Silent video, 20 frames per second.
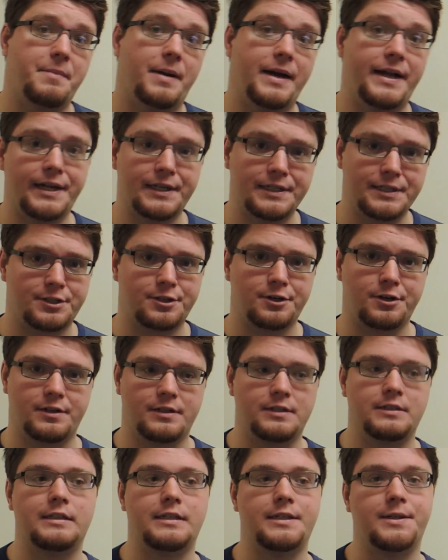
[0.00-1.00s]
my
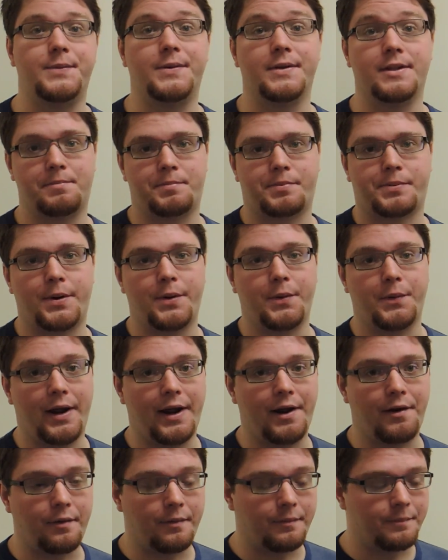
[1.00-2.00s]
uncertainty with a
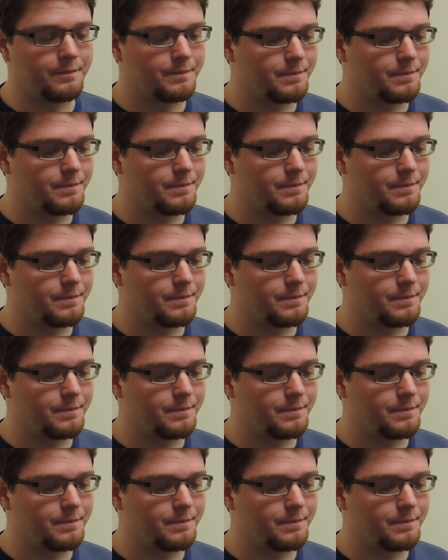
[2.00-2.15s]
pronoun.